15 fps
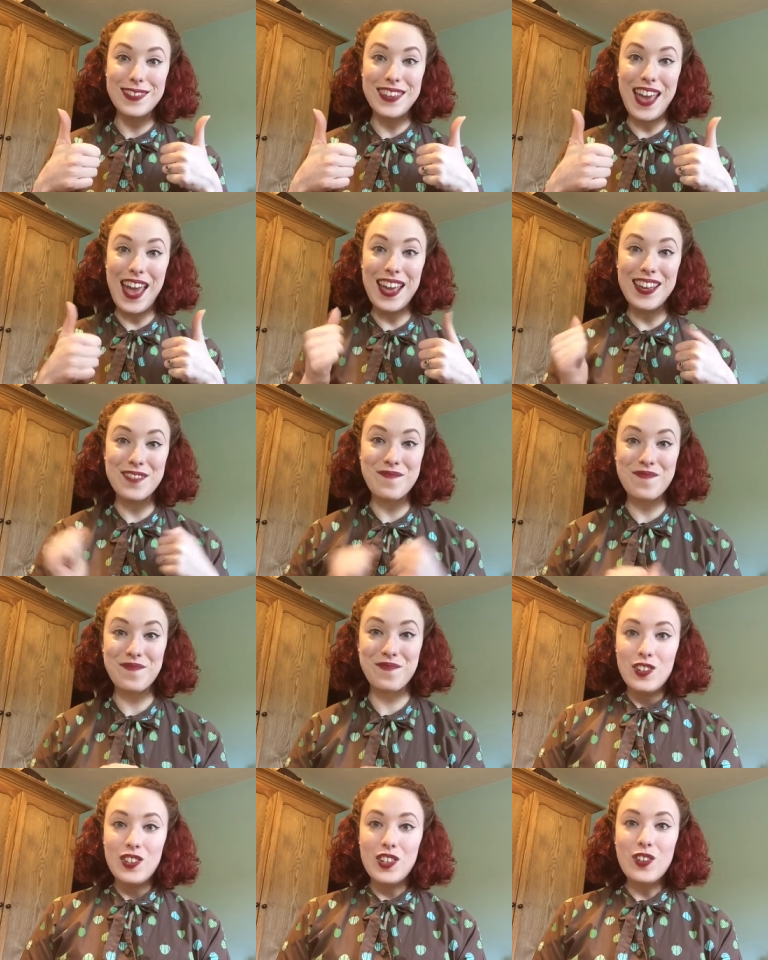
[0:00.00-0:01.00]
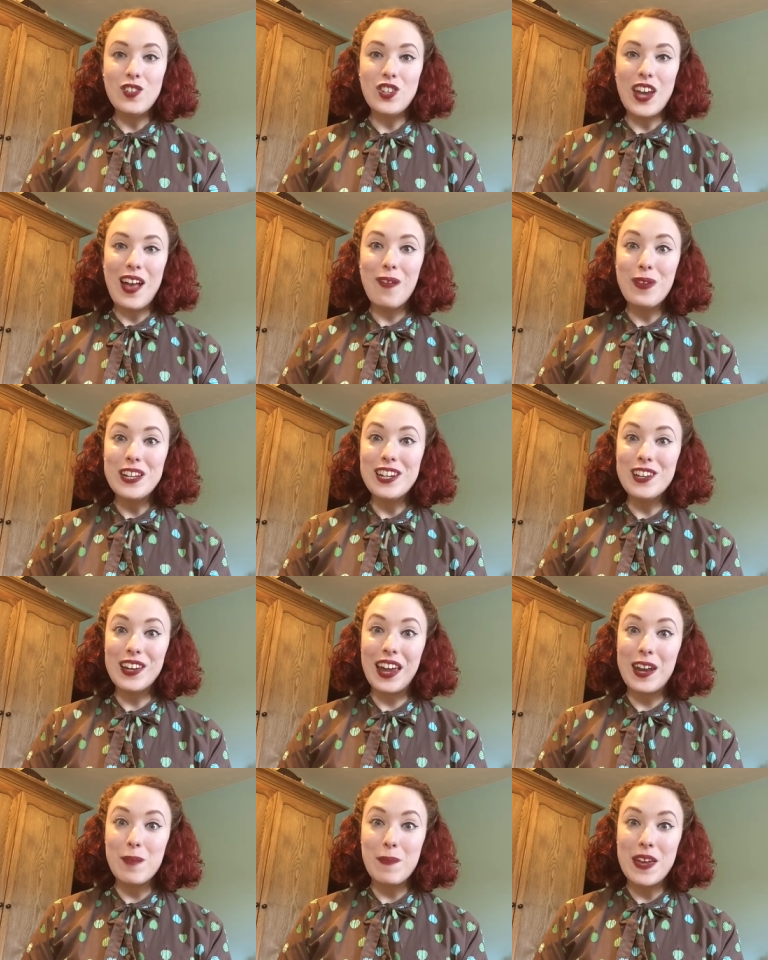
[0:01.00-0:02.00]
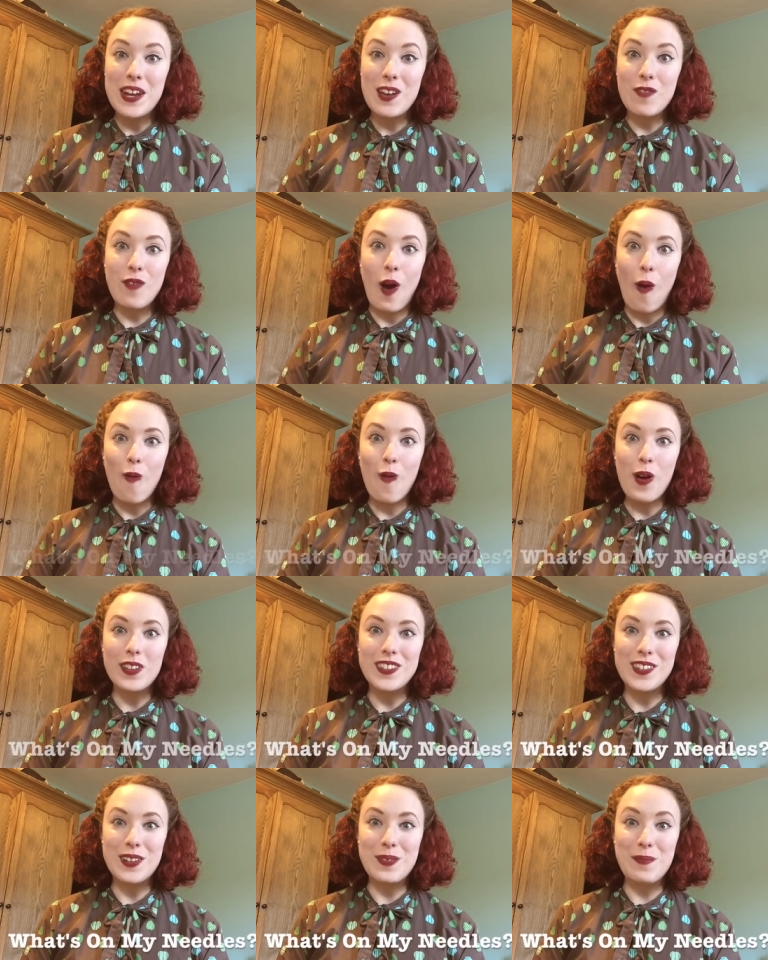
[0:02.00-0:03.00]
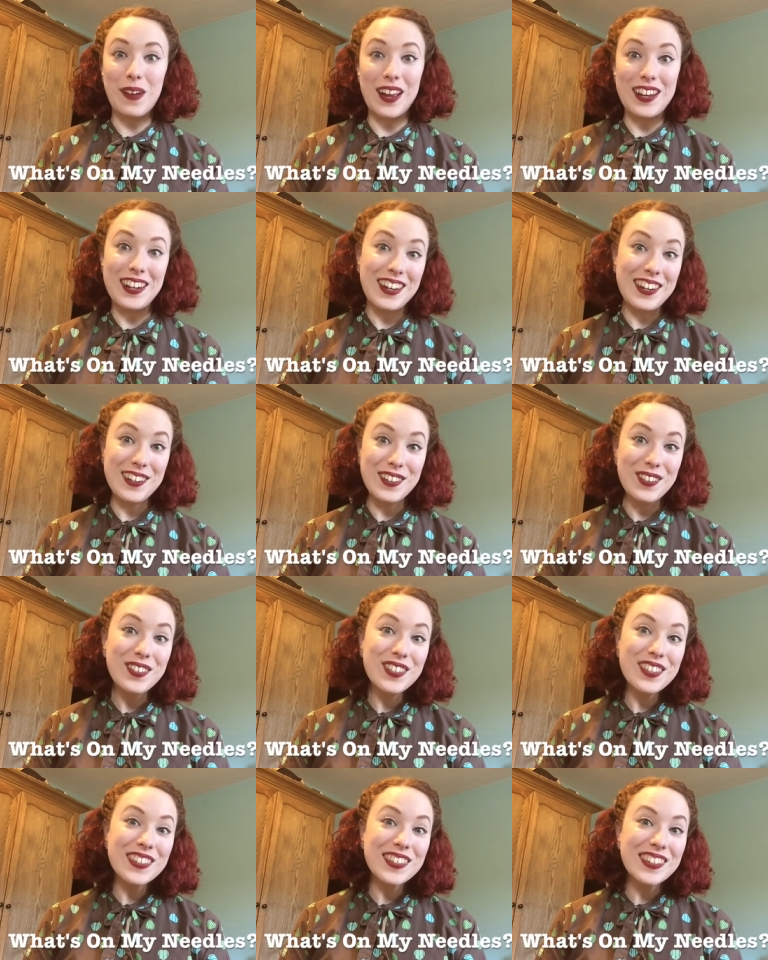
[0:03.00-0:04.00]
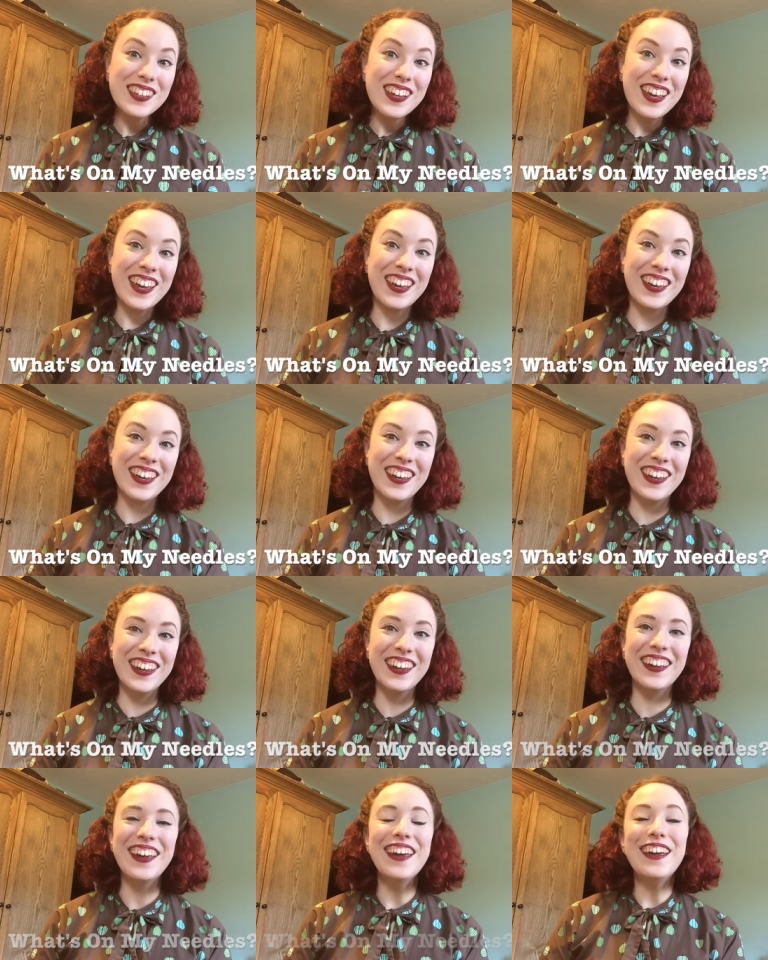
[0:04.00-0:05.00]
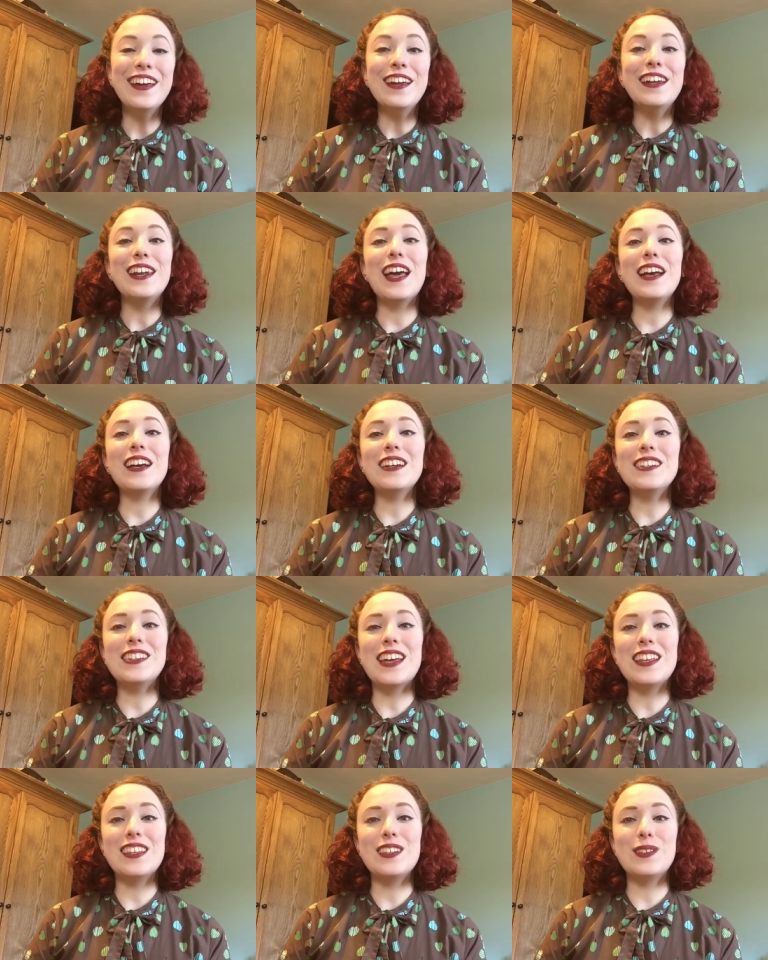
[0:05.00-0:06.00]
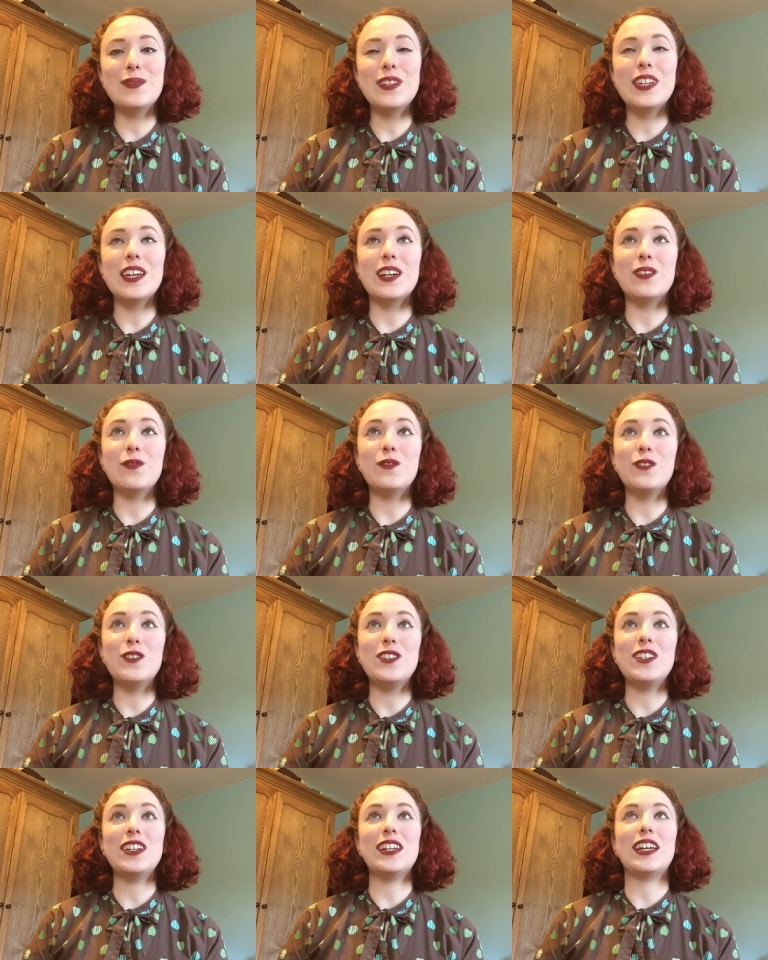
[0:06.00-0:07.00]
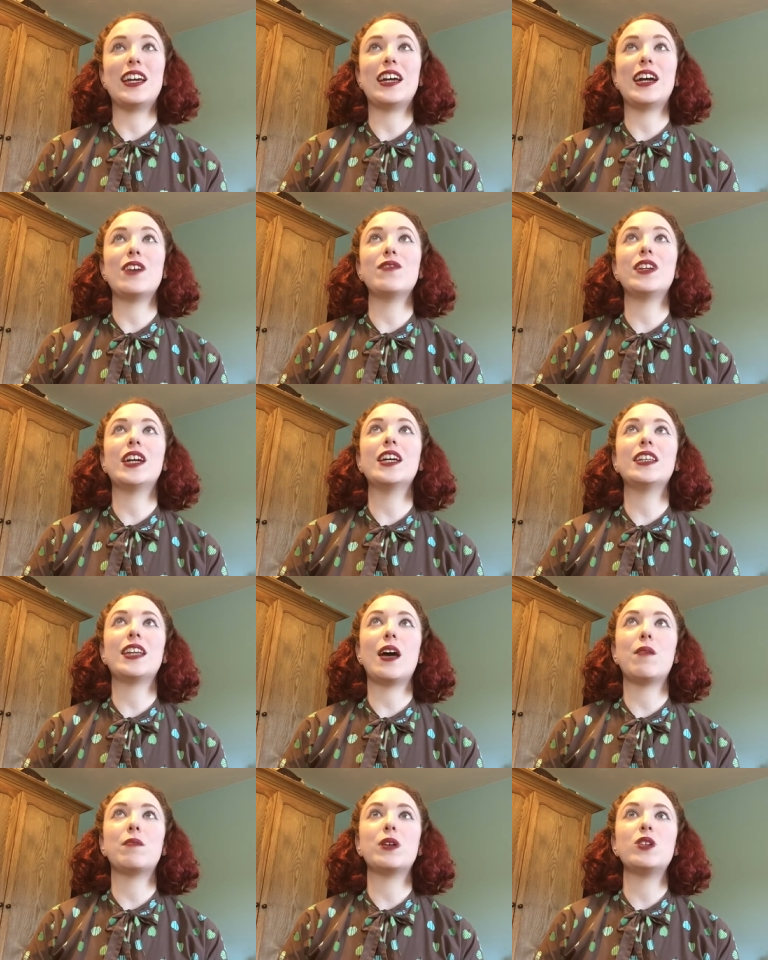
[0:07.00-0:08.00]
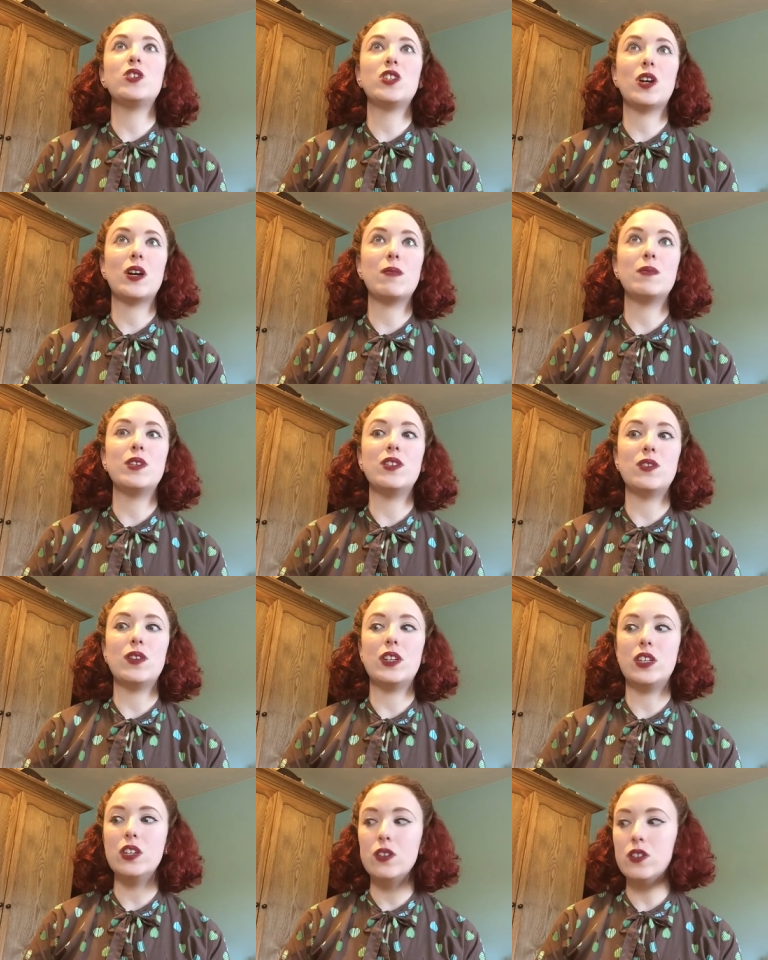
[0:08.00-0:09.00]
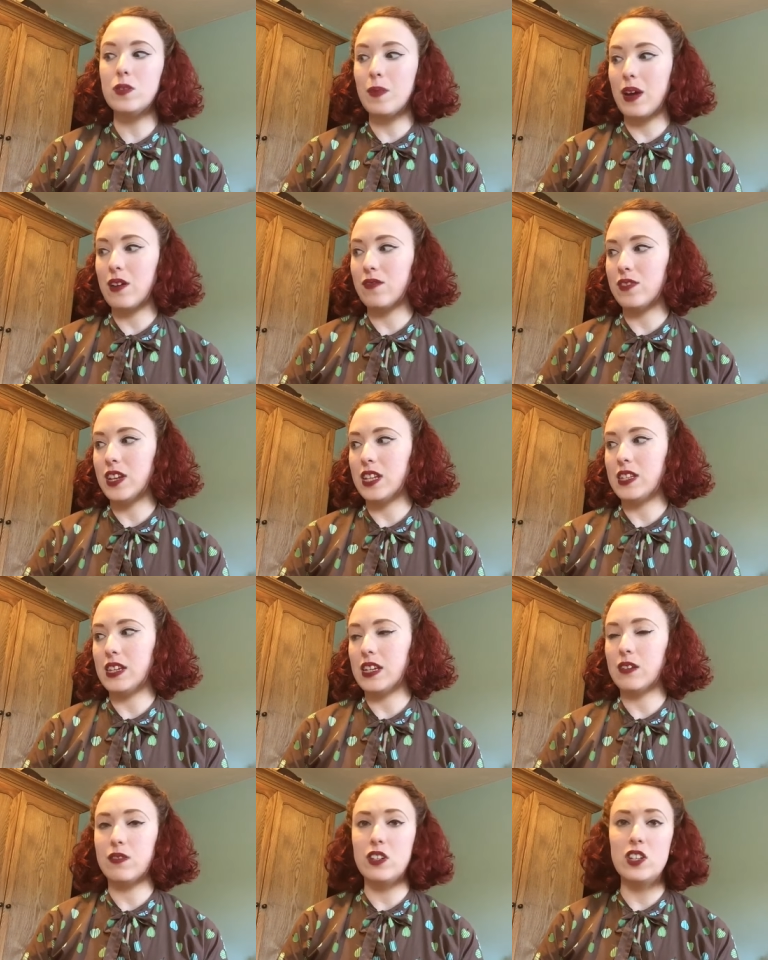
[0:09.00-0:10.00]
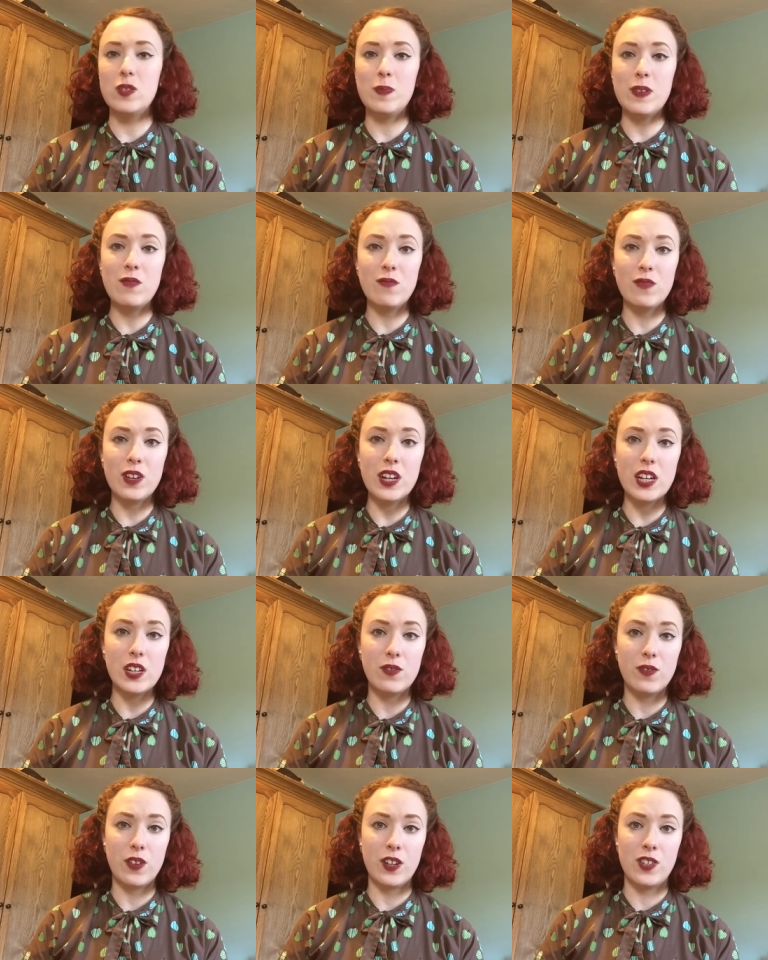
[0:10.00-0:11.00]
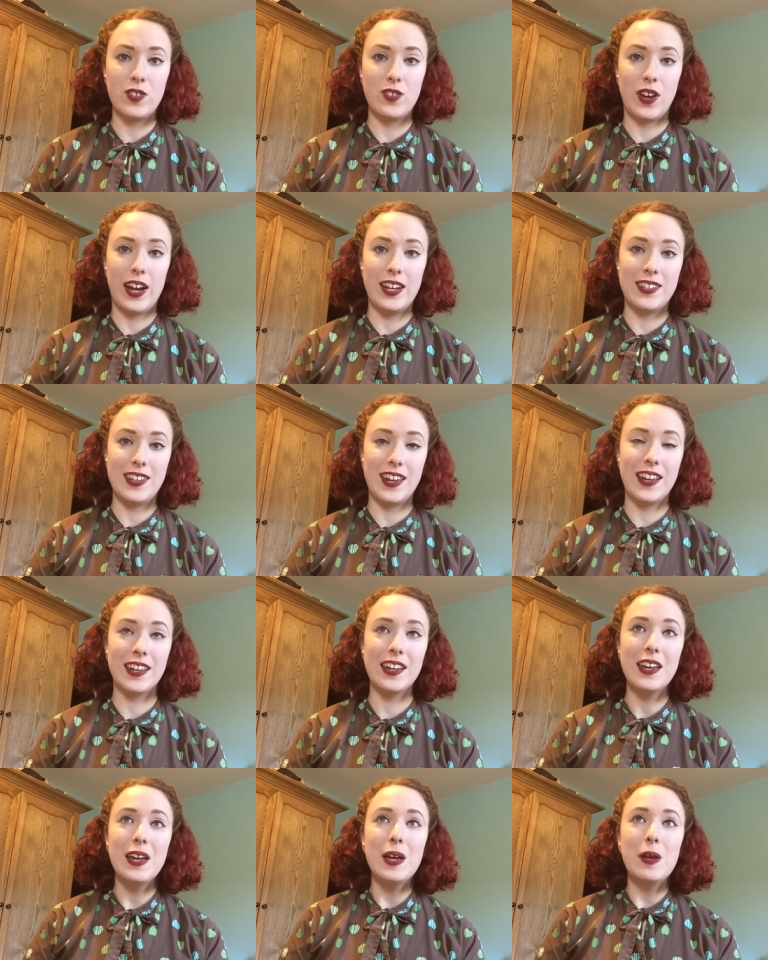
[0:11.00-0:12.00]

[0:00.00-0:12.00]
yay! So shall we look at a bit of what's on my needles? Like I said this week, unfortunately, I haven't had that much time to do a huge amount of knitting, which has been really frustrating